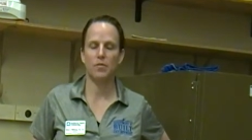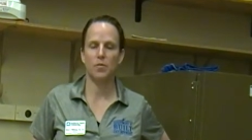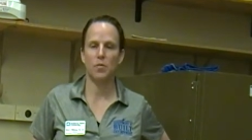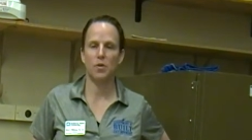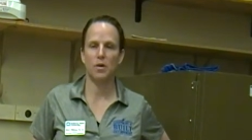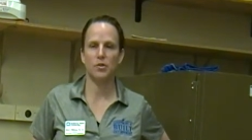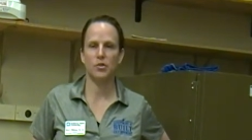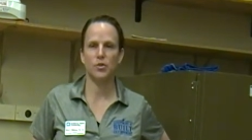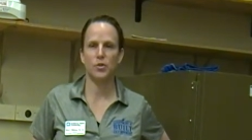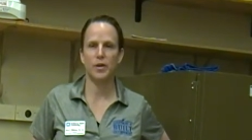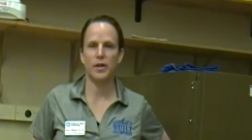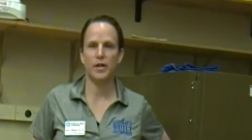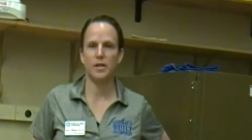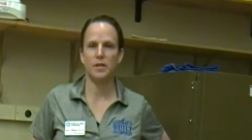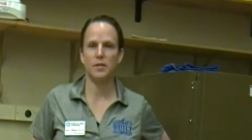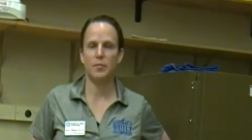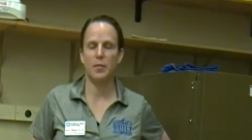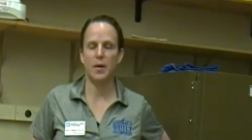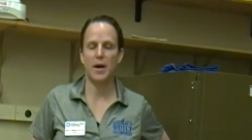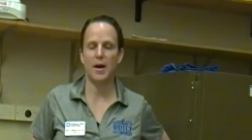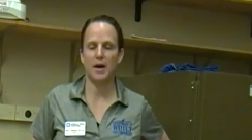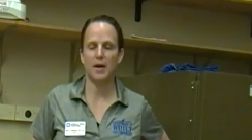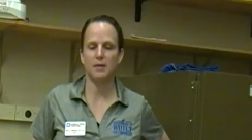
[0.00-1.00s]
for a train
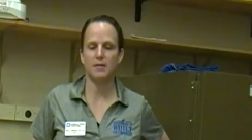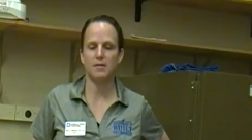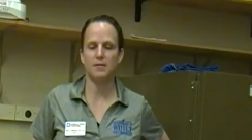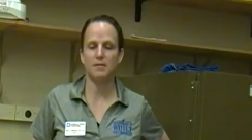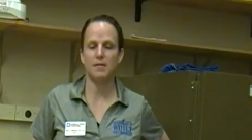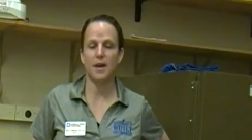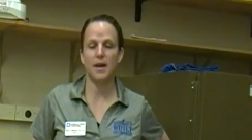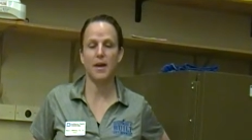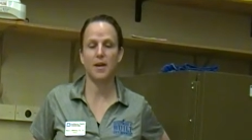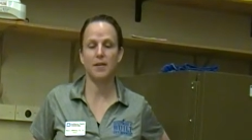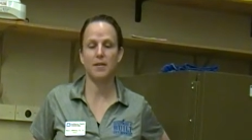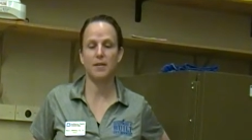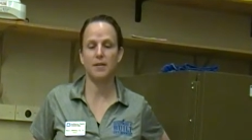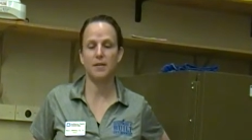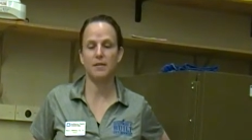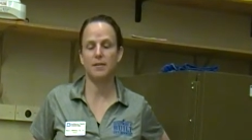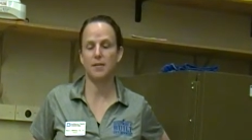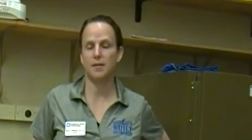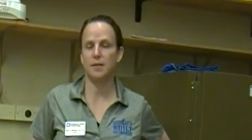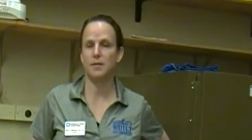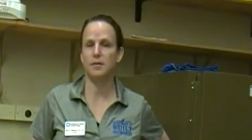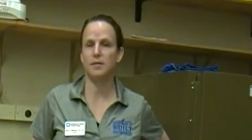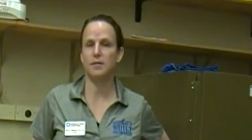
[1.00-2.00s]
to pass,
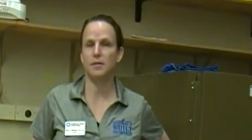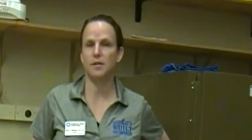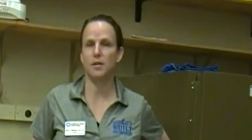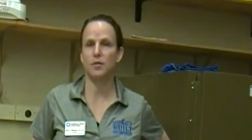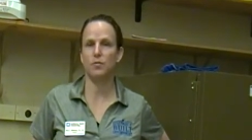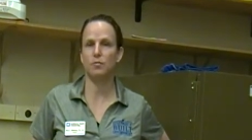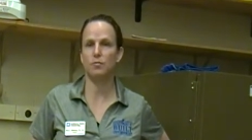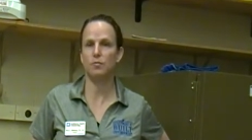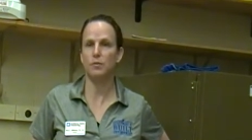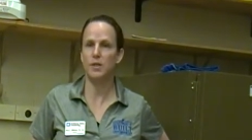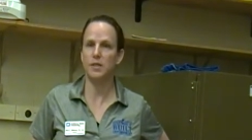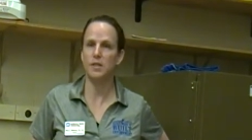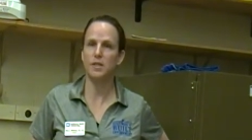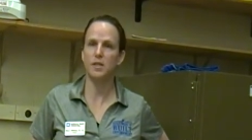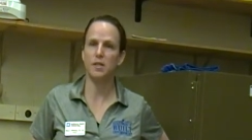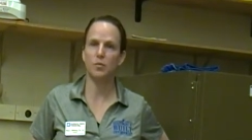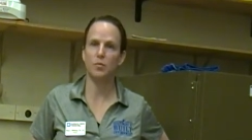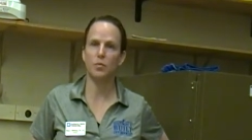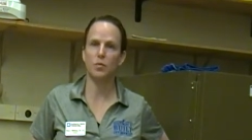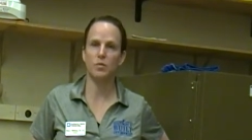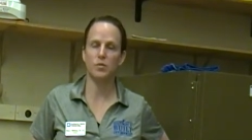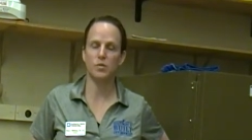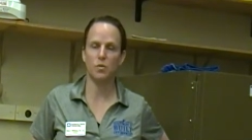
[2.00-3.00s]
that is a
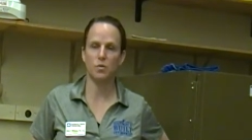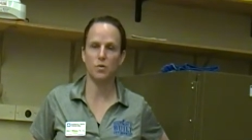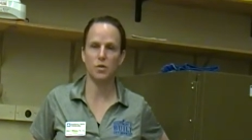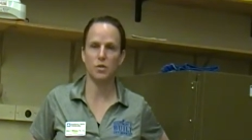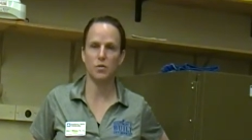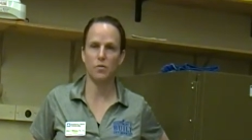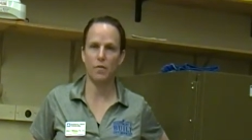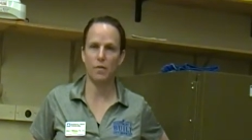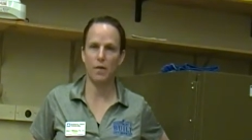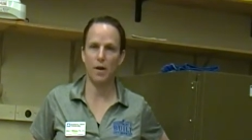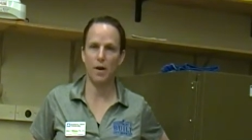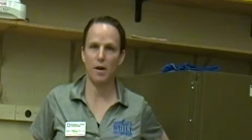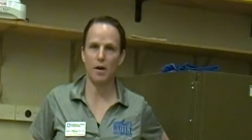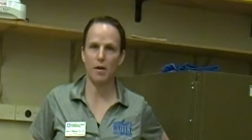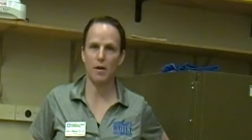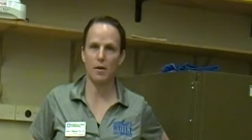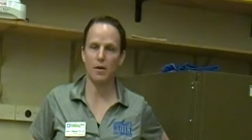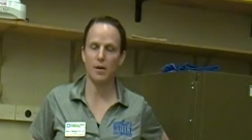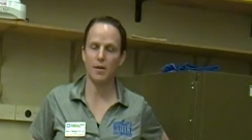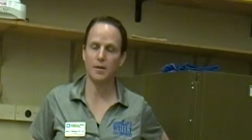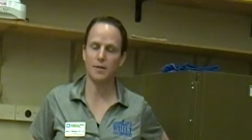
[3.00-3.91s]
reasonable source of error.